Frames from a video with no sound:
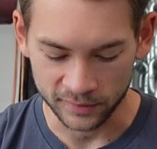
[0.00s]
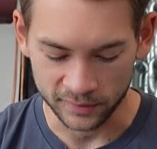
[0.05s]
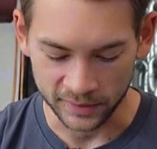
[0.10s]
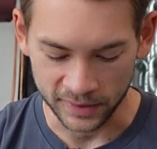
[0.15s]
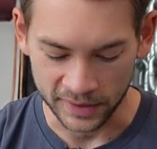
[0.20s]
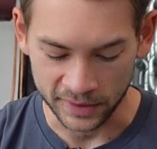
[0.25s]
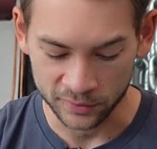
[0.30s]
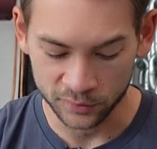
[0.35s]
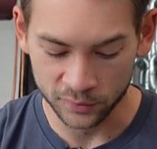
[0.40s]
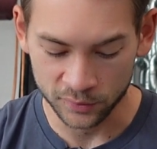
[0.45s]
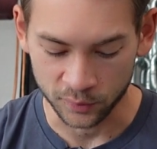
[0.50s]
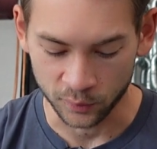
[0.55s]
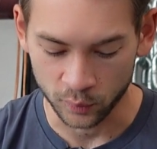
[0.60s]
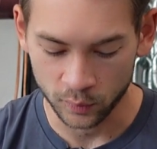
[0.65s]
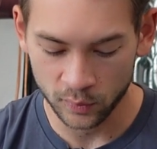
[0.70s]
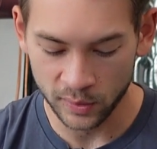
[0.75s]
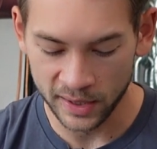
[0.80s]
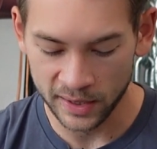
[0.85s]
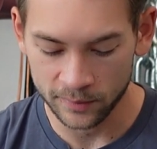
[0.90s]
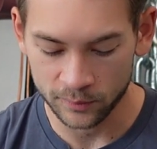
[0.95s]
it looks
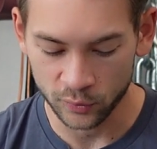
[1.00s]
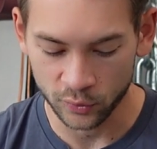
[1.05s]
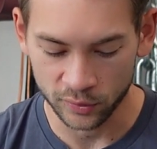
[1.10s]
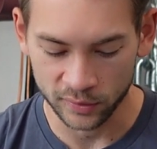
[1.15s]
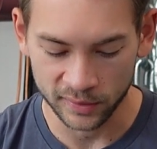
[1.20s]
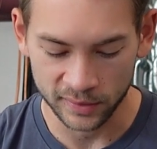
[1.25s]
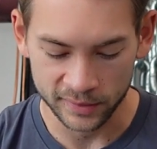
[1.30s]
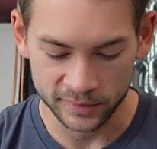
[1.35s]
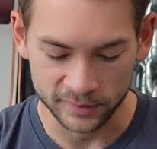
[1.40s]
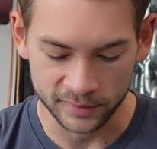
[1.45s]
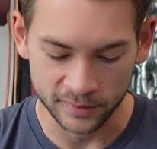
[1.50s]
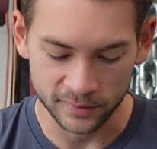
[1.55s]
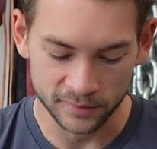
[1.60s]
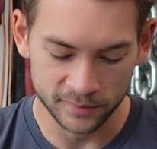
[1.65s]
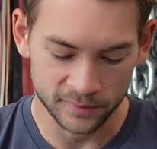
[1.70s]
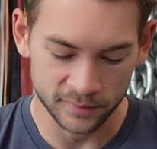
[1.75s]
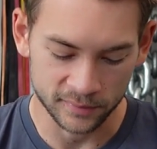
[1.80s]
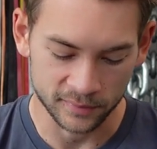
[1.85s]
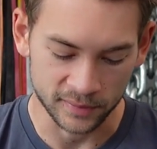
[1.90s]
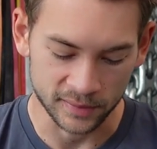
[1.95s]
way more like
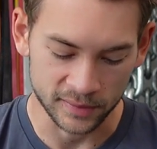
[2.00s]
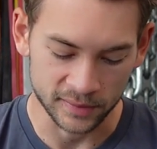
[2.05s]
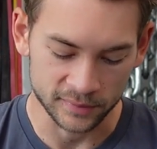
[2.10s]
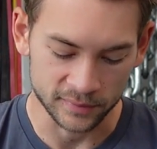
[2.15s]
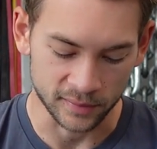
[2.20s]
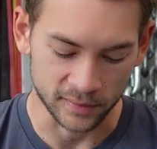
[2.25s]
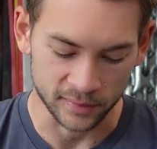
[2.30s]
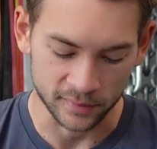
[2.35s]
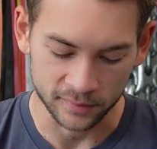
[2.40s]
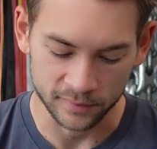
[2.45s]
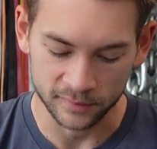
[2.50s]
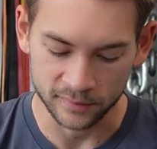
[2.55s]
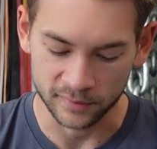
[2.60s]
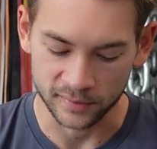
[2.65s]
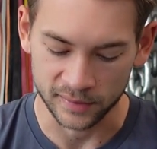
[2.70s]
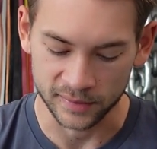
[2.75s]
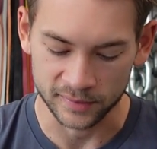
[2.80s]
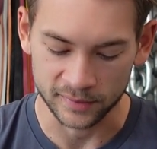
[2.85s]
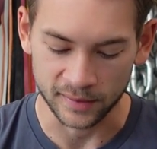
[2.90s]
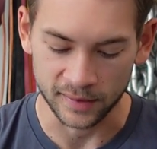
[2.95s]
this than it does
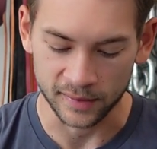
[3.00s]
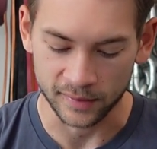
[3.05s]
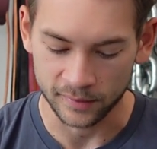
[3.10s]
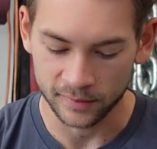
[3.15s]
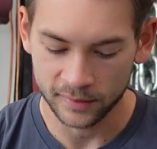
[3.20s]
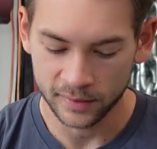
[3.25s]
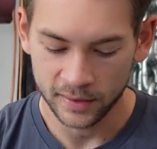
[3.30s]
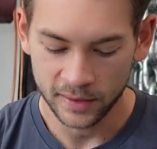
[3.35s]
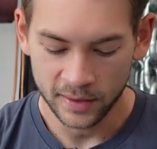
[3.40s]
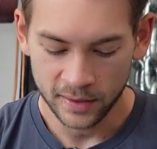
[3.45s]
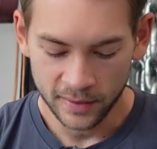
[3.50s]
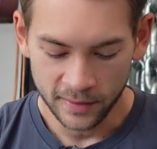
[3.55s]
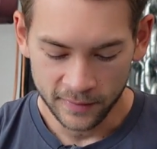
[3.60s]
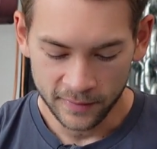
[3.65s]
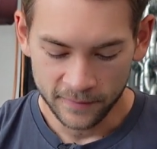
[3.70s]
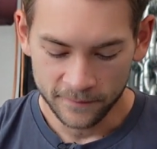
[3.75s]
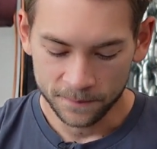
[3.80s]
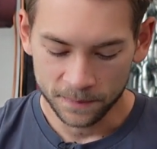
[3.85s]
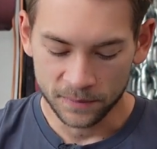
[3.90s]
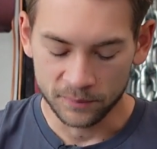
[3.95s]
like that.
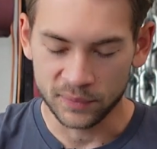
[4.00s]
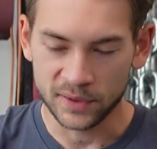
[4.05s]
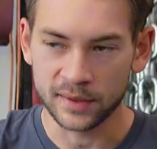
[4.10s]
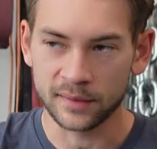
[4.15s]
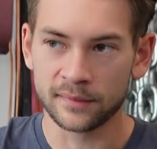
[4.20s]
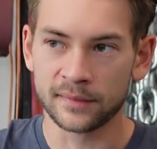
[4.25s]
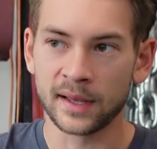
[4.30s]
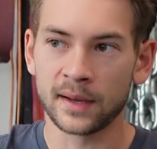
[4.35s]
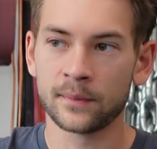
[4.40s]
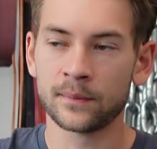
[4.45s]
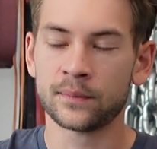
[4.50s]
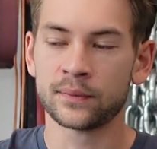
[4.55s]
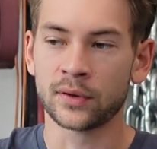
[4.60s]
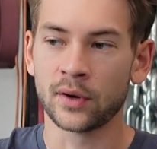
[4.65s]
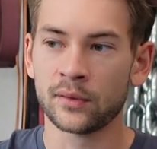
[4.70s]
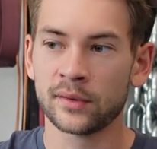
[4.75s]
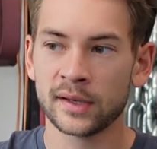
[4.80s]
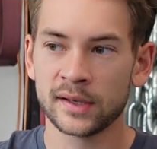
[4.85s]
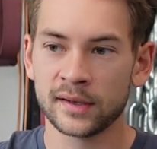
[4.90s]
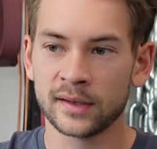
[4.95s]
Because that
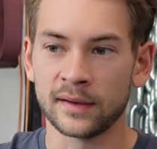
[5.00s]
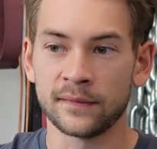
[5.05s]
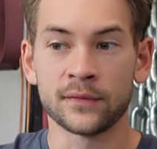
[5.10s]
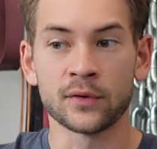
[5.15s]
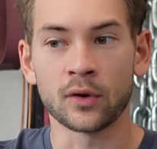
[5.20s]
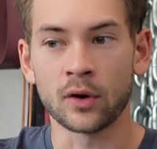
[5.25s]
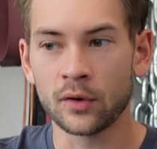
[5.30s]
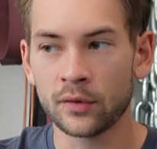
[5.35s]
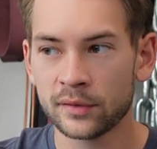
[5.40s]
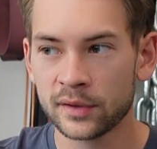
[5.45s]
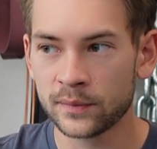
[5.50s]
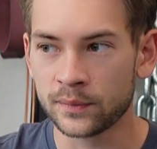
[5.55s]
pronated, if you're already